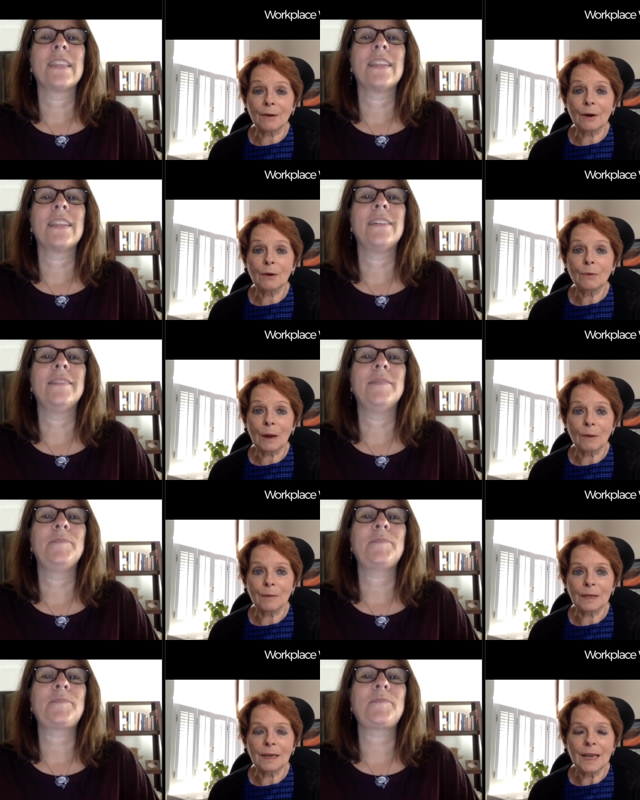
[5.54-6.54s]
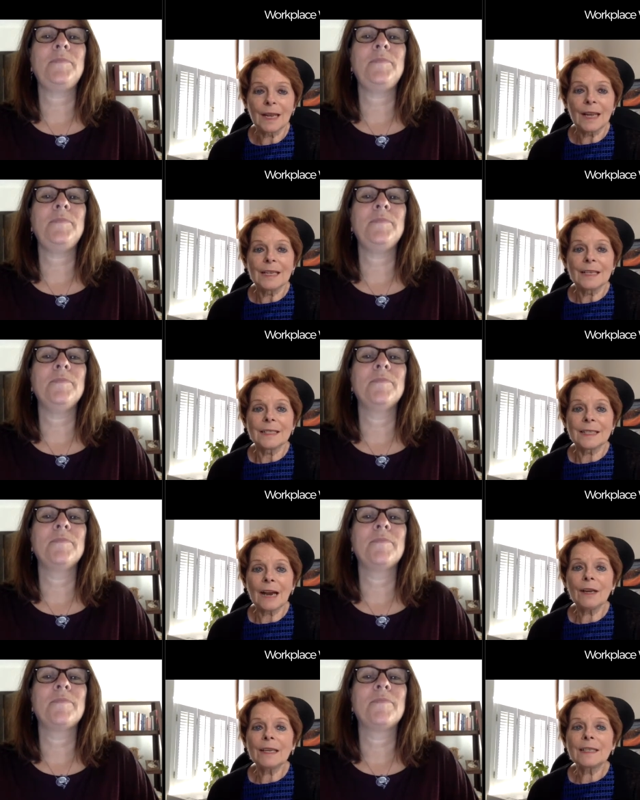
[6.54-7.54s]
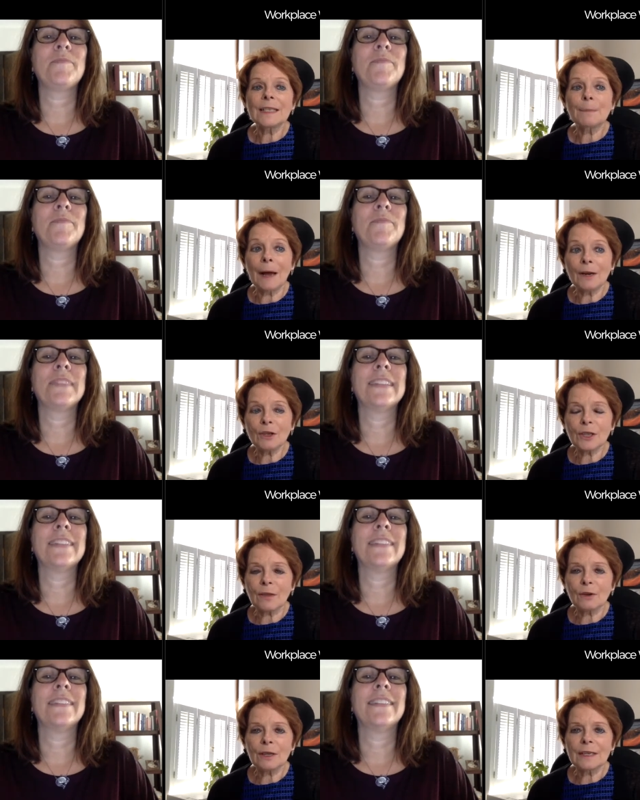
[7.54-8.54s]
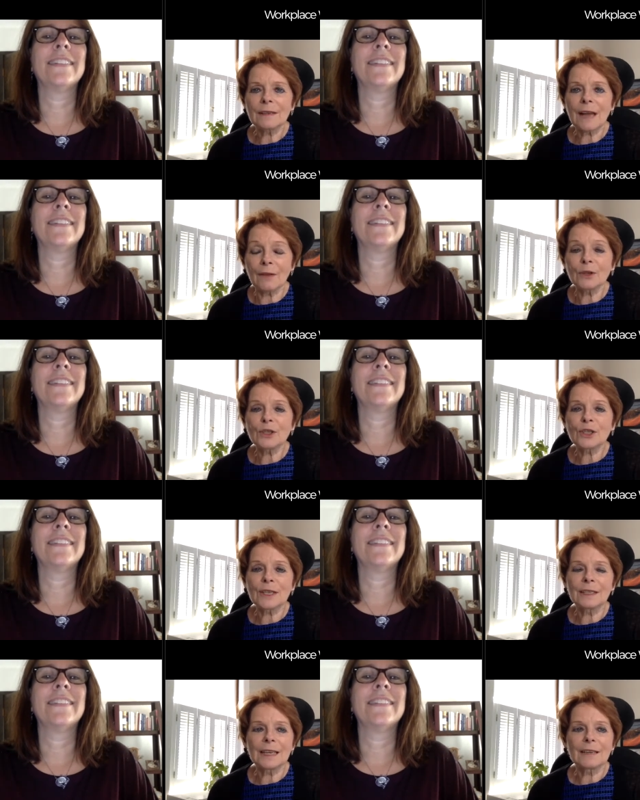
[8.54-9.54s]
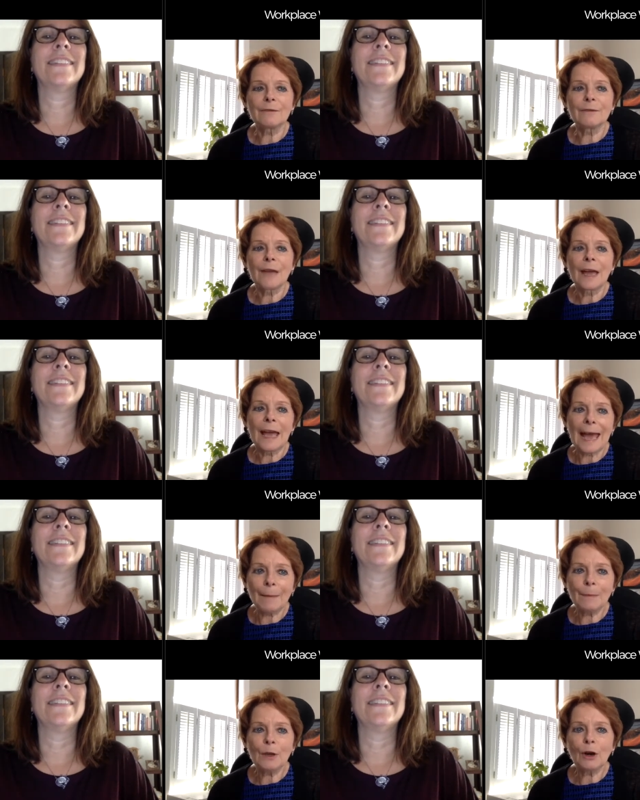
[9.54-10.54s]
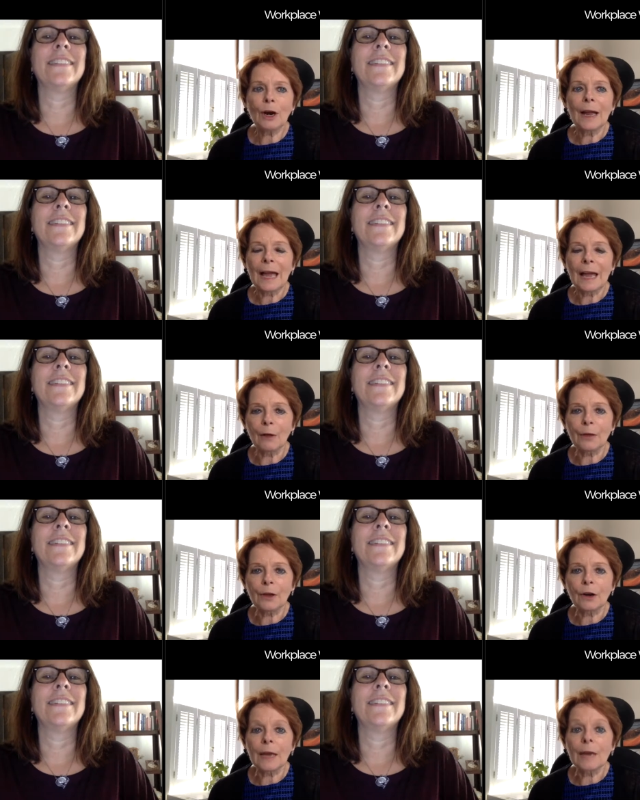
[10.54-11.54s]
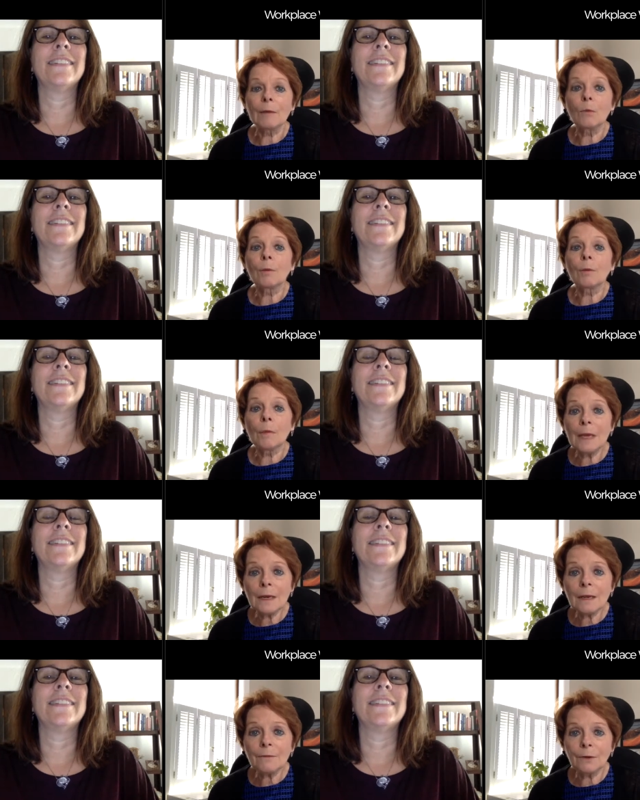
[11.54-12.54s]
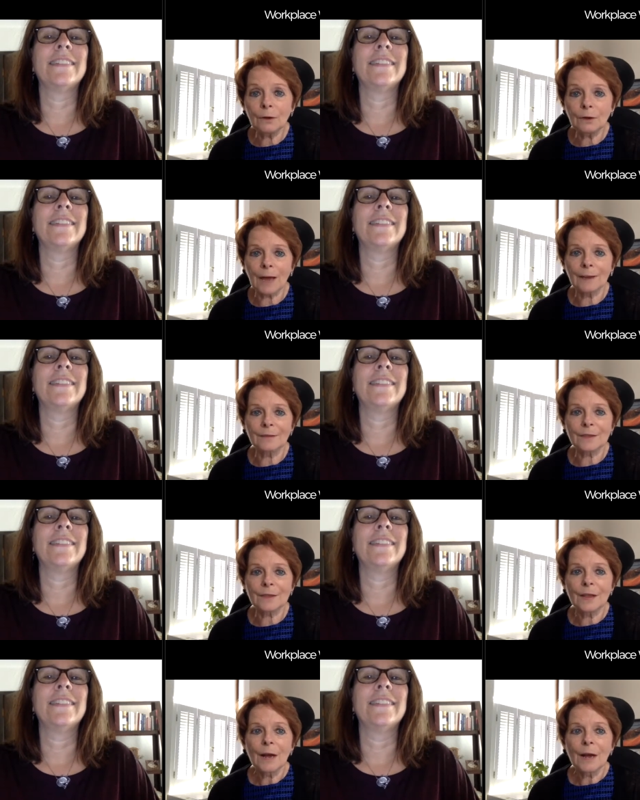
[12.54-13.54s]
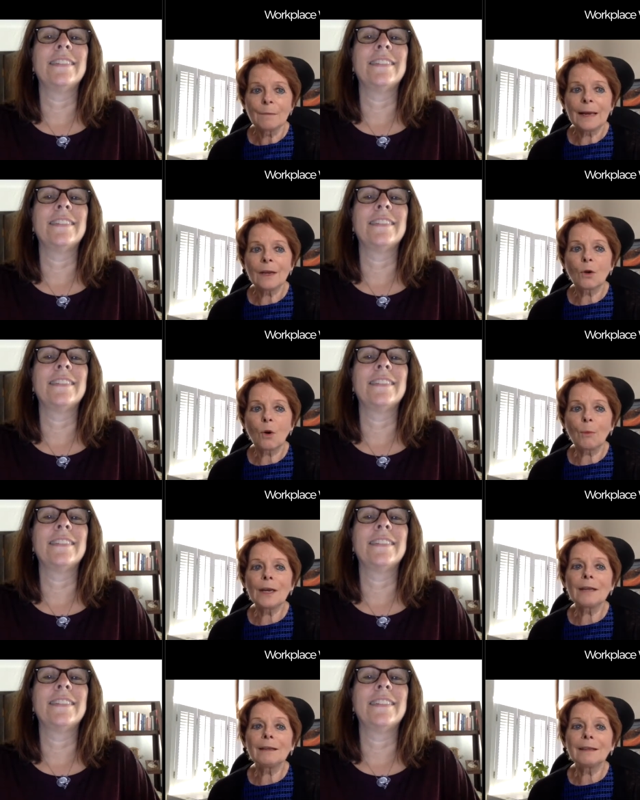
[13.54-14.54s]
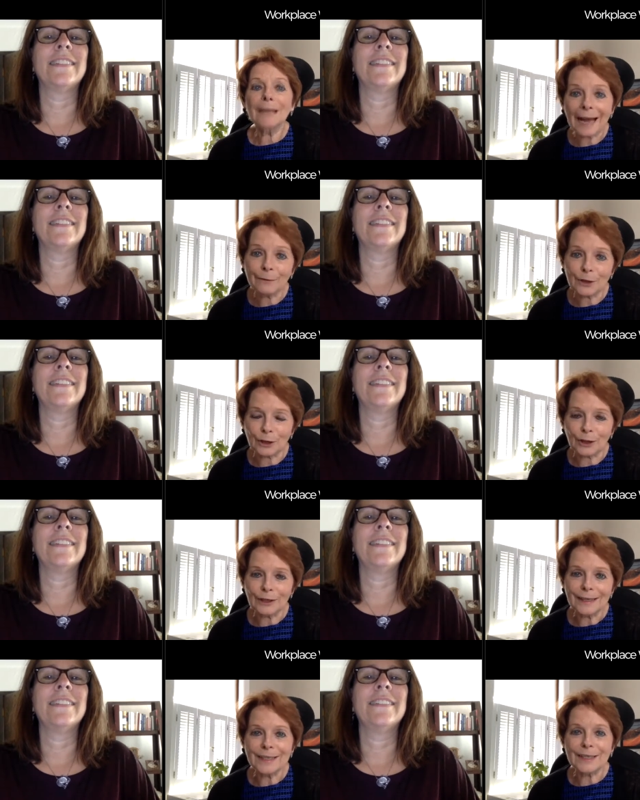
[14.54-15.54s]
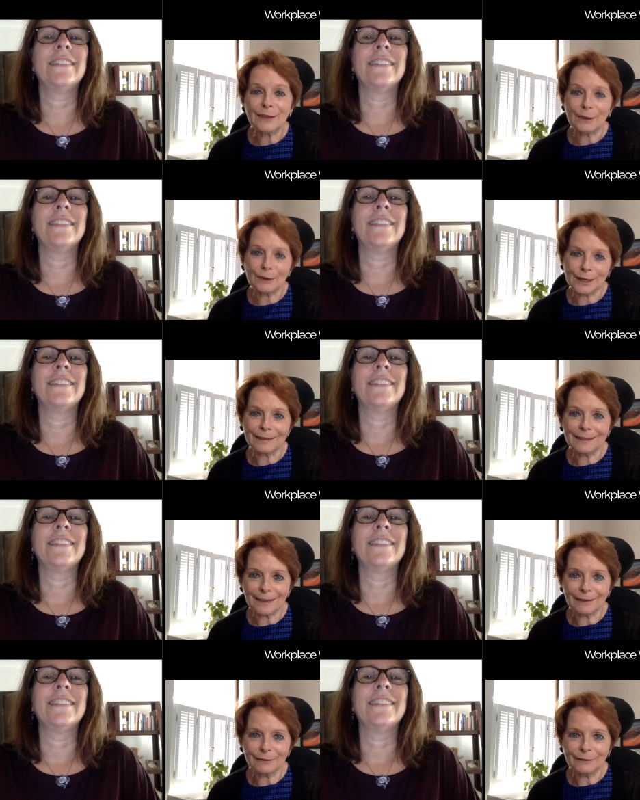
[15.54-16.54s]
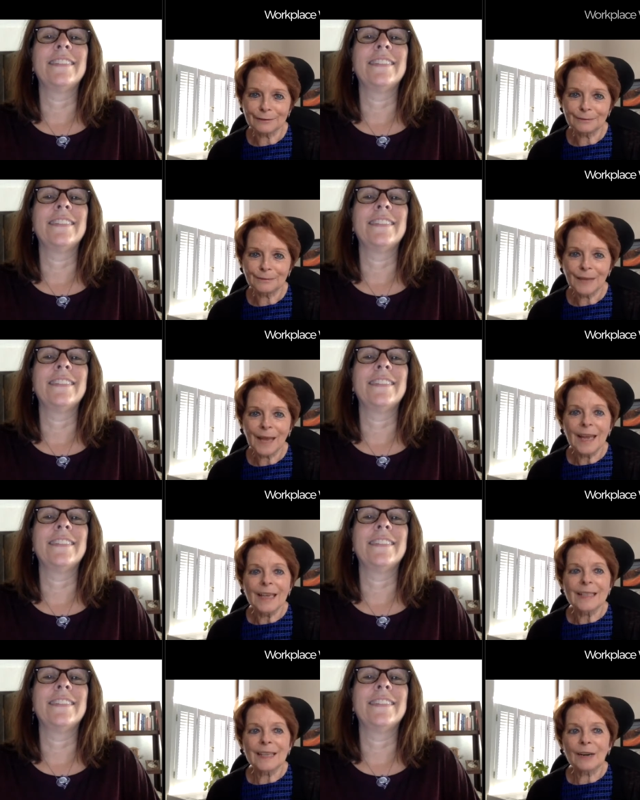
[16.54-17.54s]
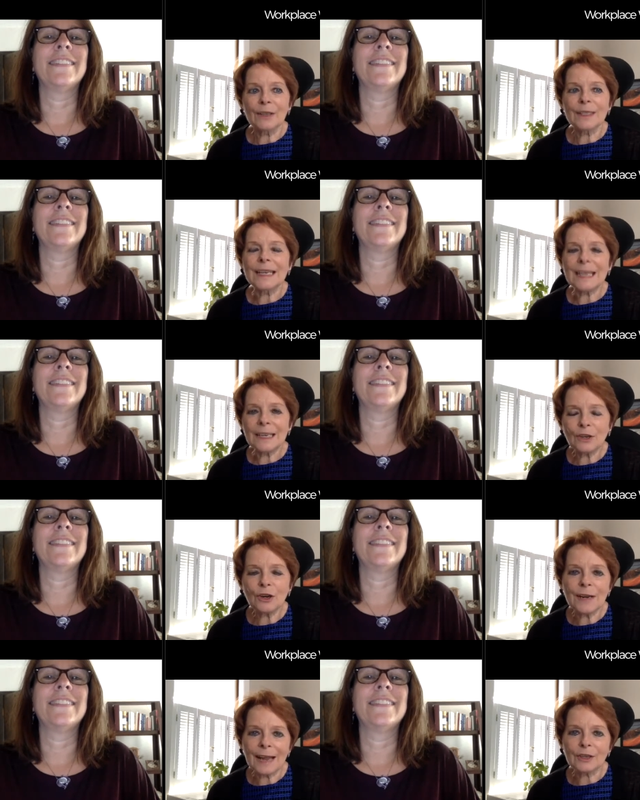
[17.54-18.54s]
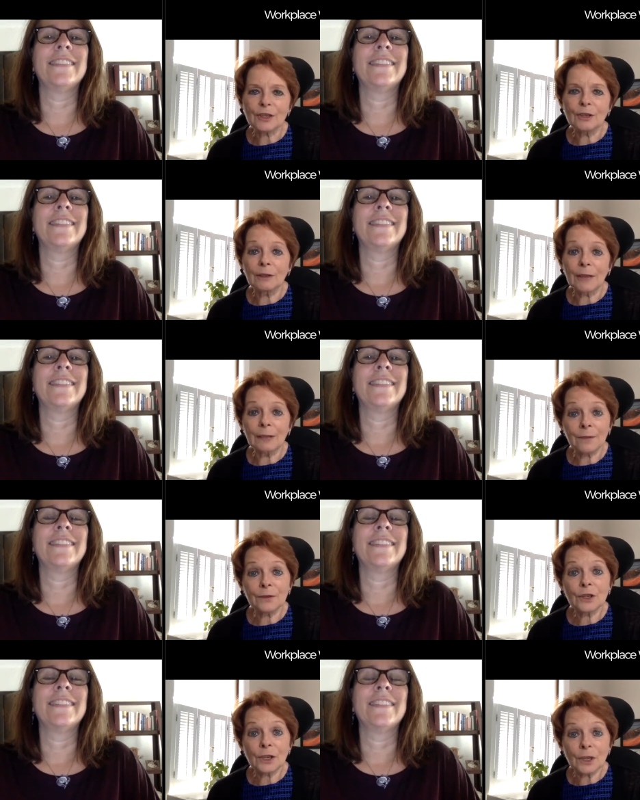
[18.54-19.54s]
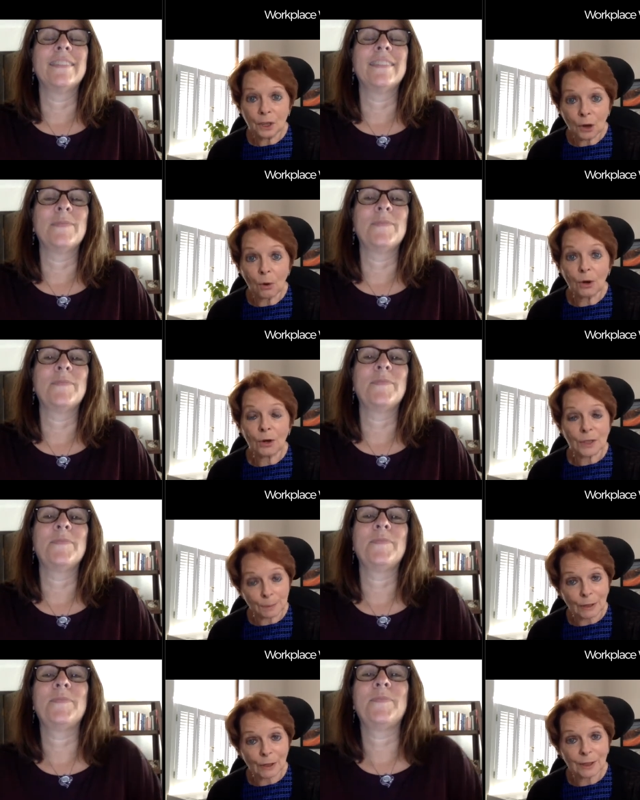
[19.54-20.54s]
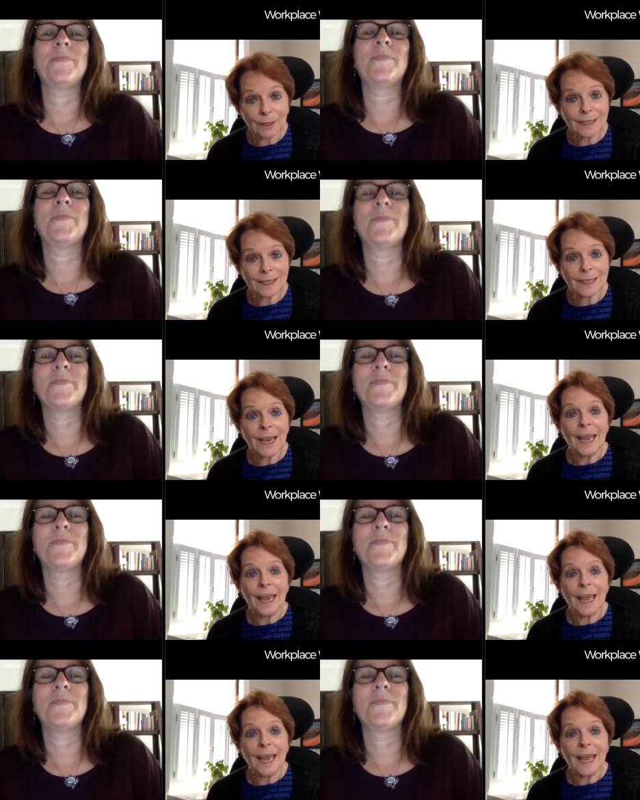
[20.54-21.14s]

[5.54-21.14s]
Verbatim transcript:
Speaker 1: Sarah Routman. Sarah inspires other li- others to live happier, healthier, and more meaningful lives by incorporating laughter into their daily life. Sarah is an international laughter yoga specialist